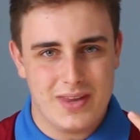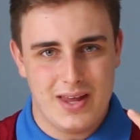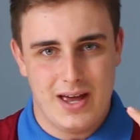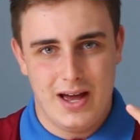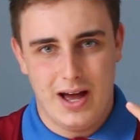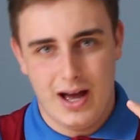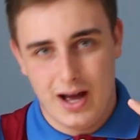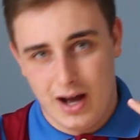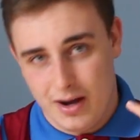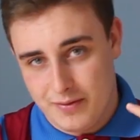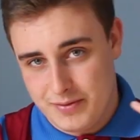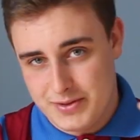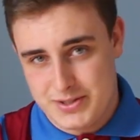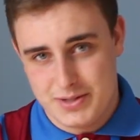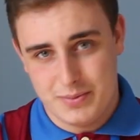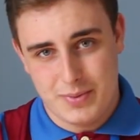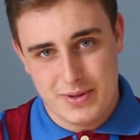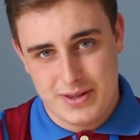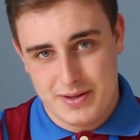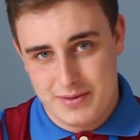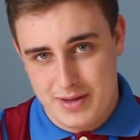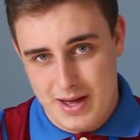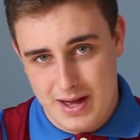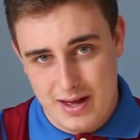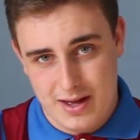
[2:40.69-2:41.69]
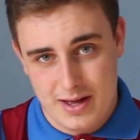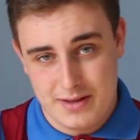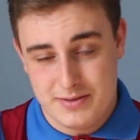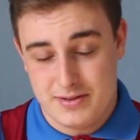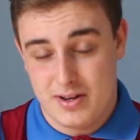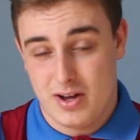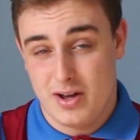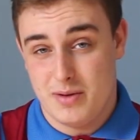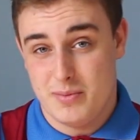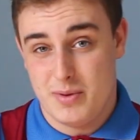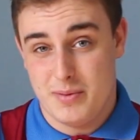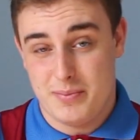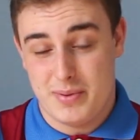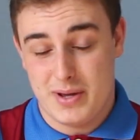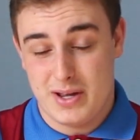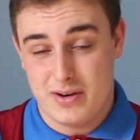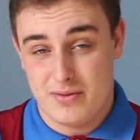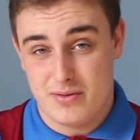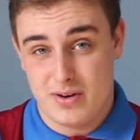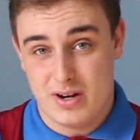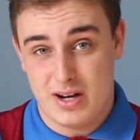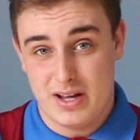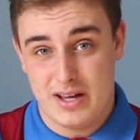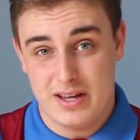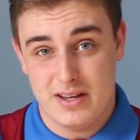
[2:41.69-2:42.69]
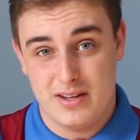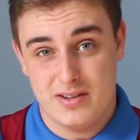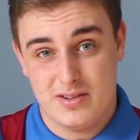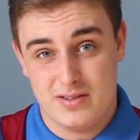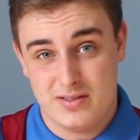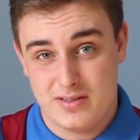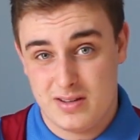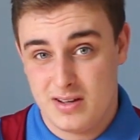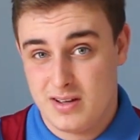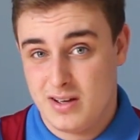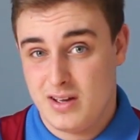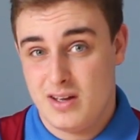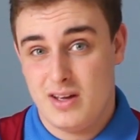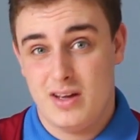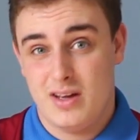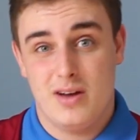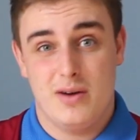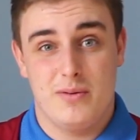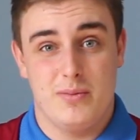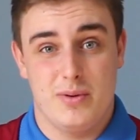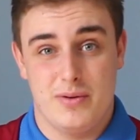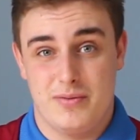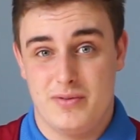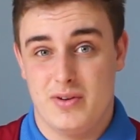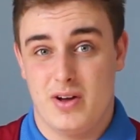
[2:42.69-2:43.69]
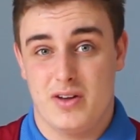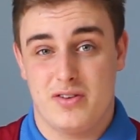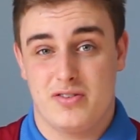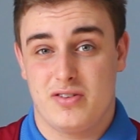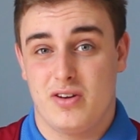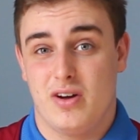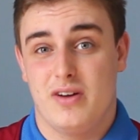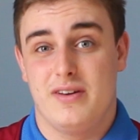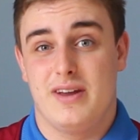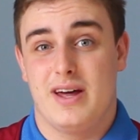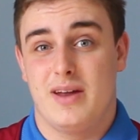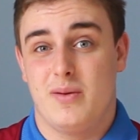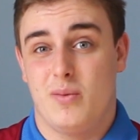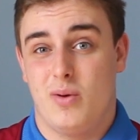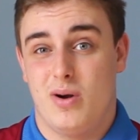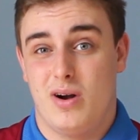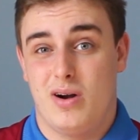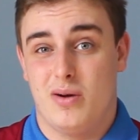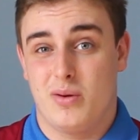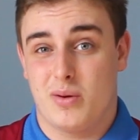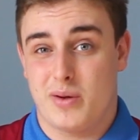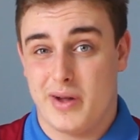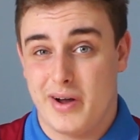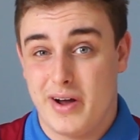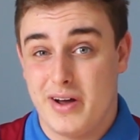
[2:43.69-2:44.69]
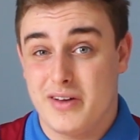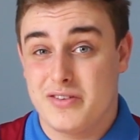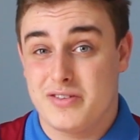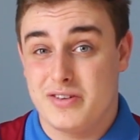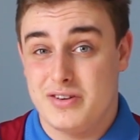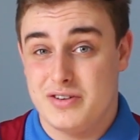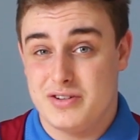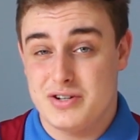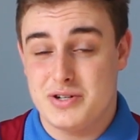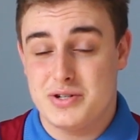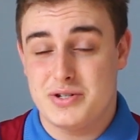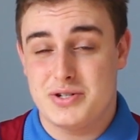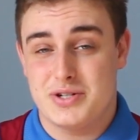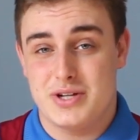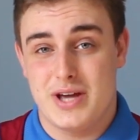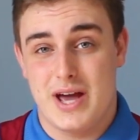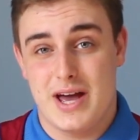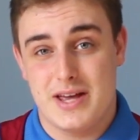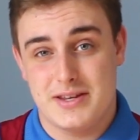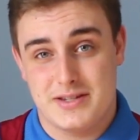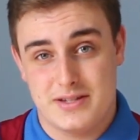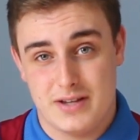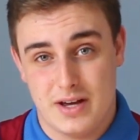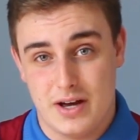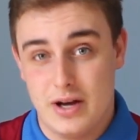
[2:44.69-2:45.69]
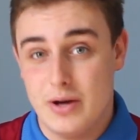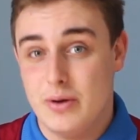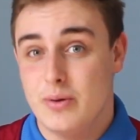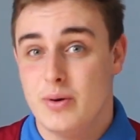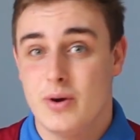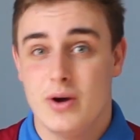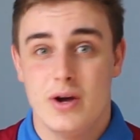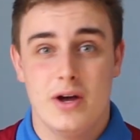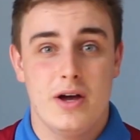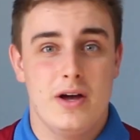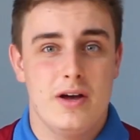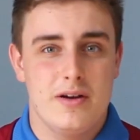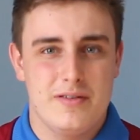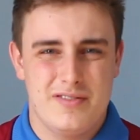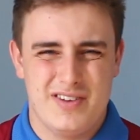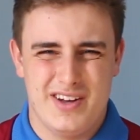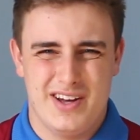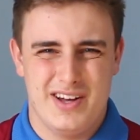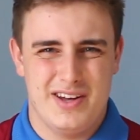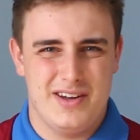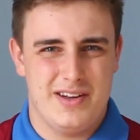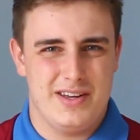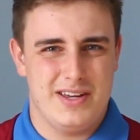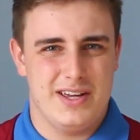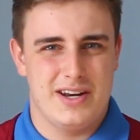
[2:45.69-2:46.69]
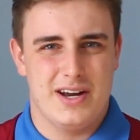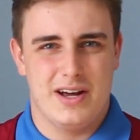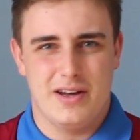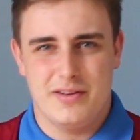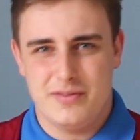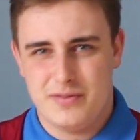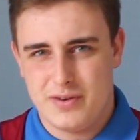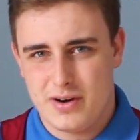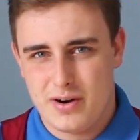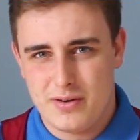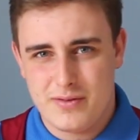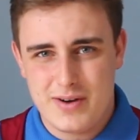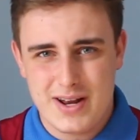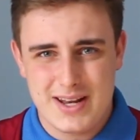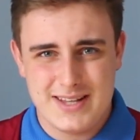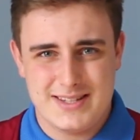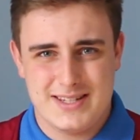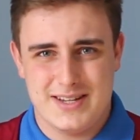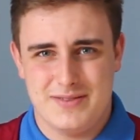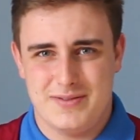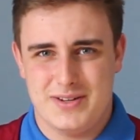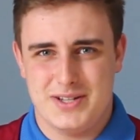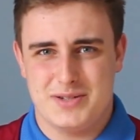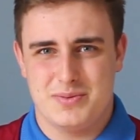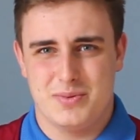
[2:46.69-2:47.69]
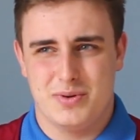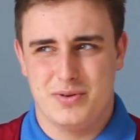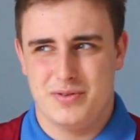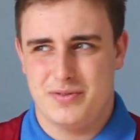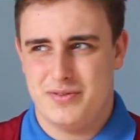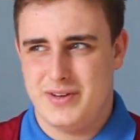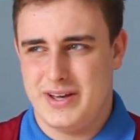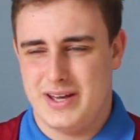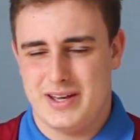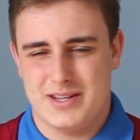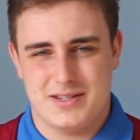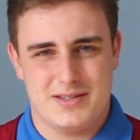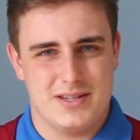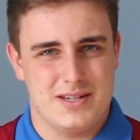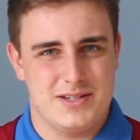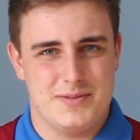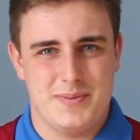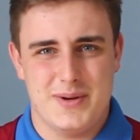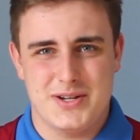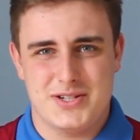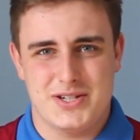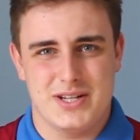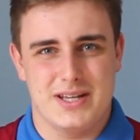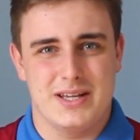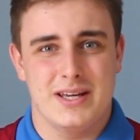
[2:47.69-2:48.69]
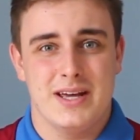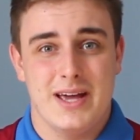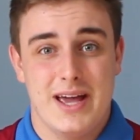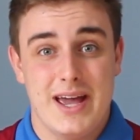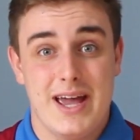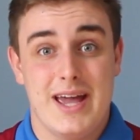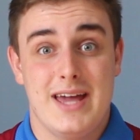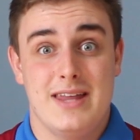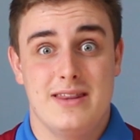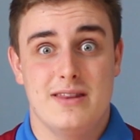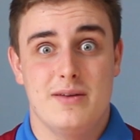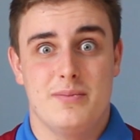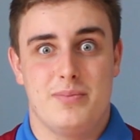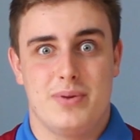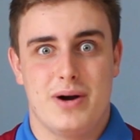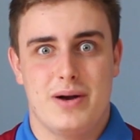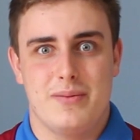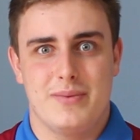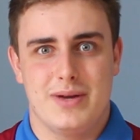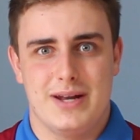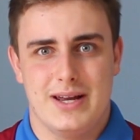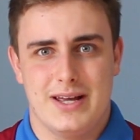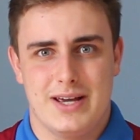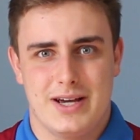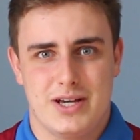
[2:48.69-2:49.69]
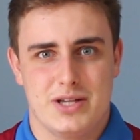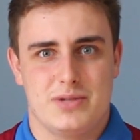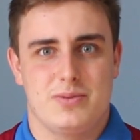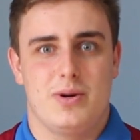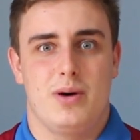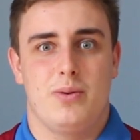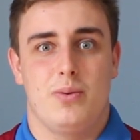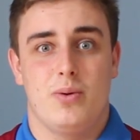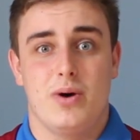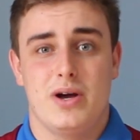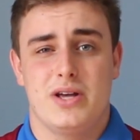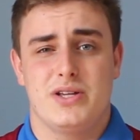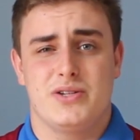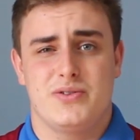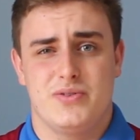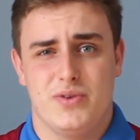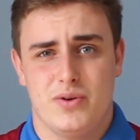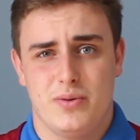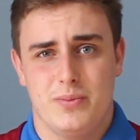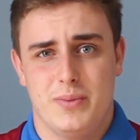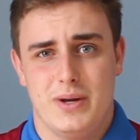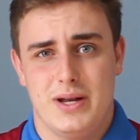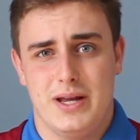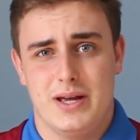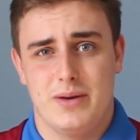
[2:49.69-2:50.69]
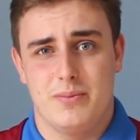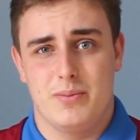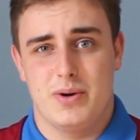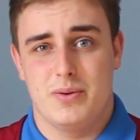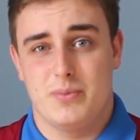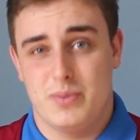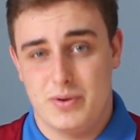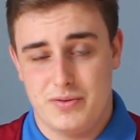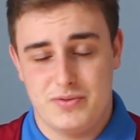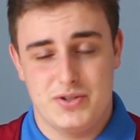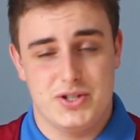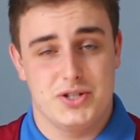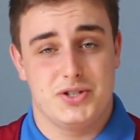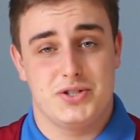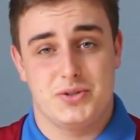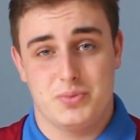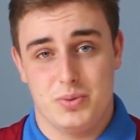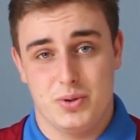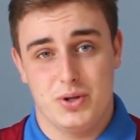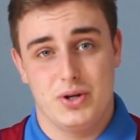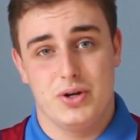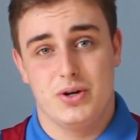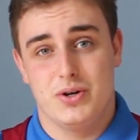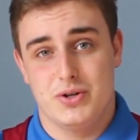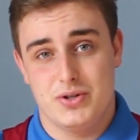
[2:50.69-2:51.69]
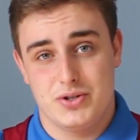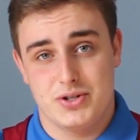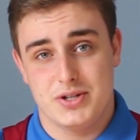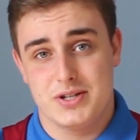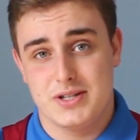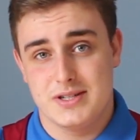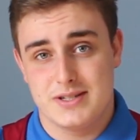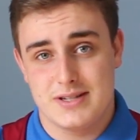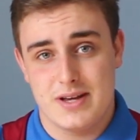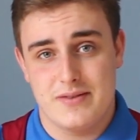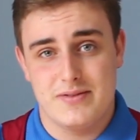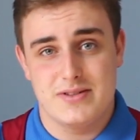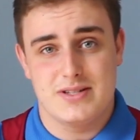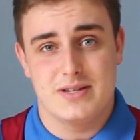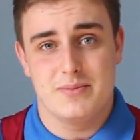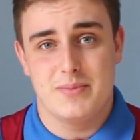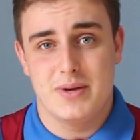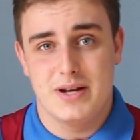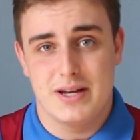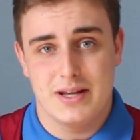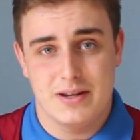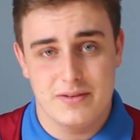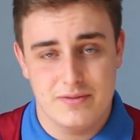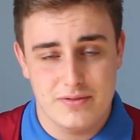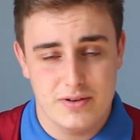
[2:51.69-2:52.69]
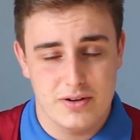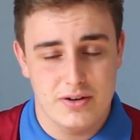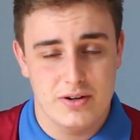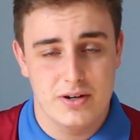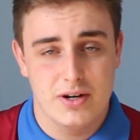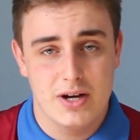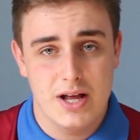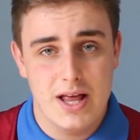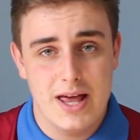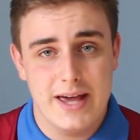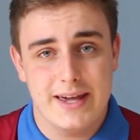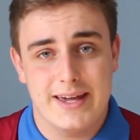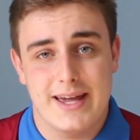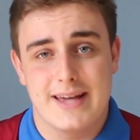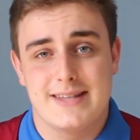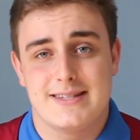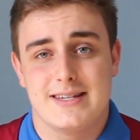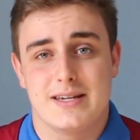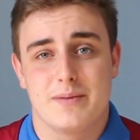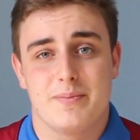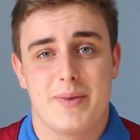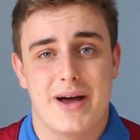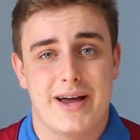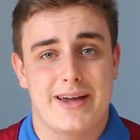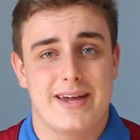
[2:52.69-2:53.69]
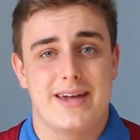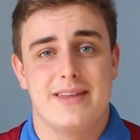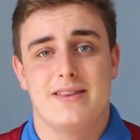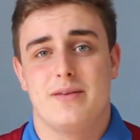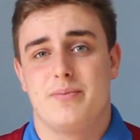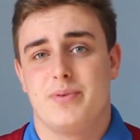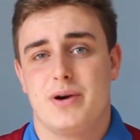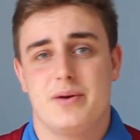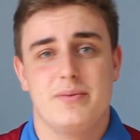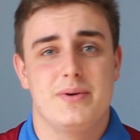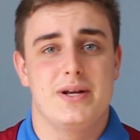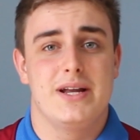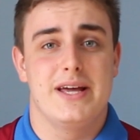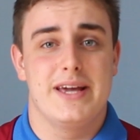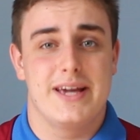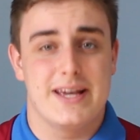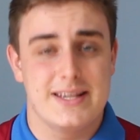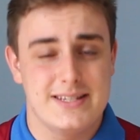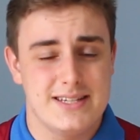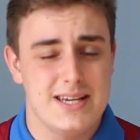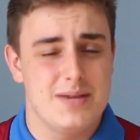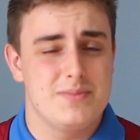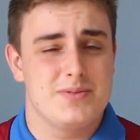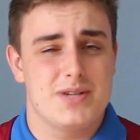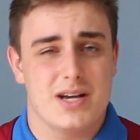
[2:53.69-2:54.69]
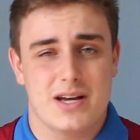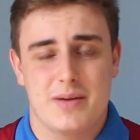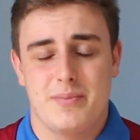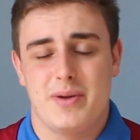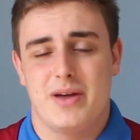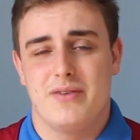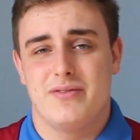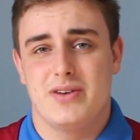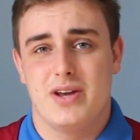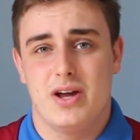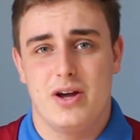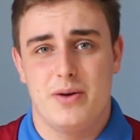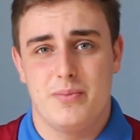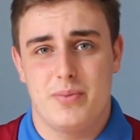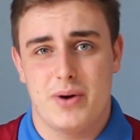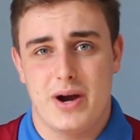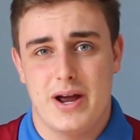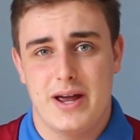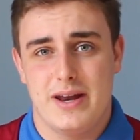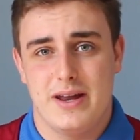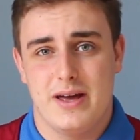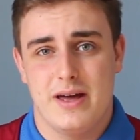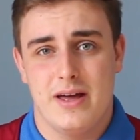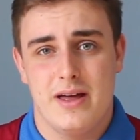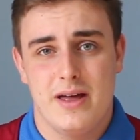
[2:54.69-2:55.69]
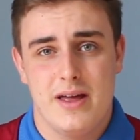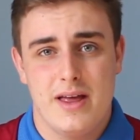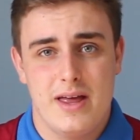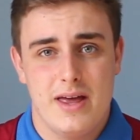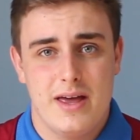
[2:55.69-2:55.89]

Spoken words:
Obviously with Adoma being released, we've not signed Anwar El Ghazi just yet. So for a relatively small fee, especially in the Premier League as well, what is 4 million when we've just won 170 million for getting back in the Premier League? It seems like a bit of a no-brainer.